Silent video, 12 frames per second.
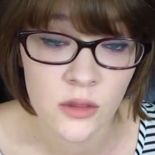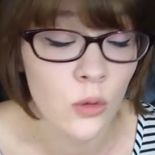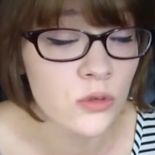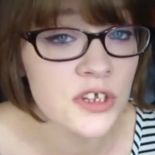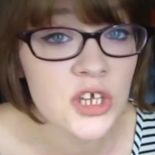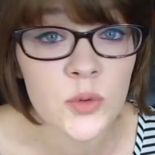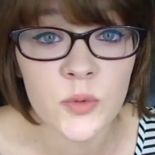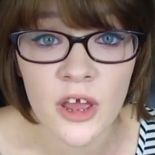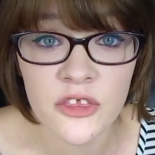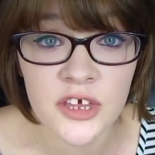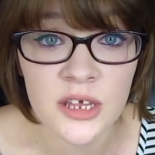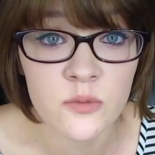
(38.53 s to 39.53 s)
Holding your
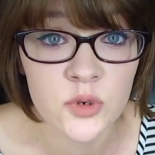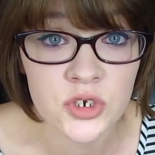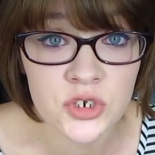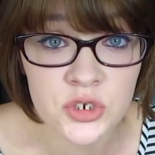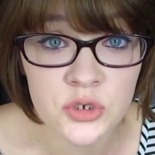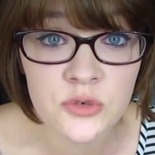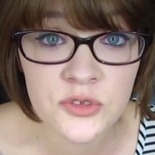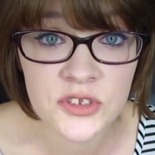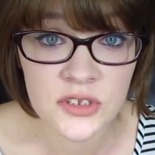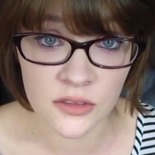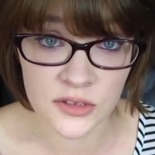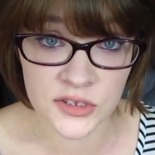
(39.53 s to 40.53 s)
breath can reduce the